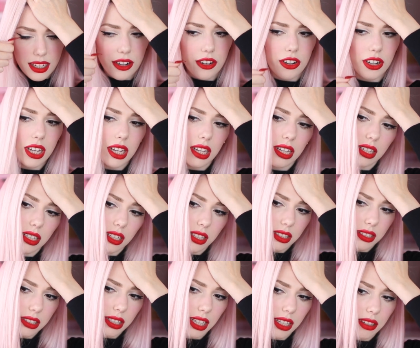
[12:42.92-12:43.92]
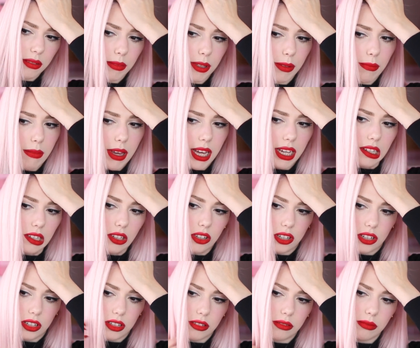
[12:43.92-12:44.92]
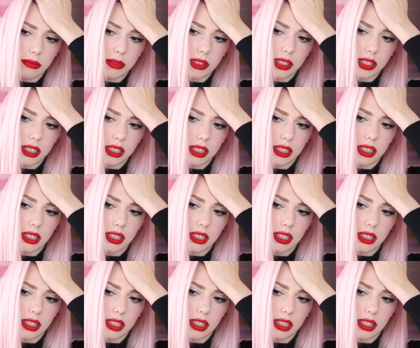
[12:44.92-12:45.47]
area is gonna be back combed.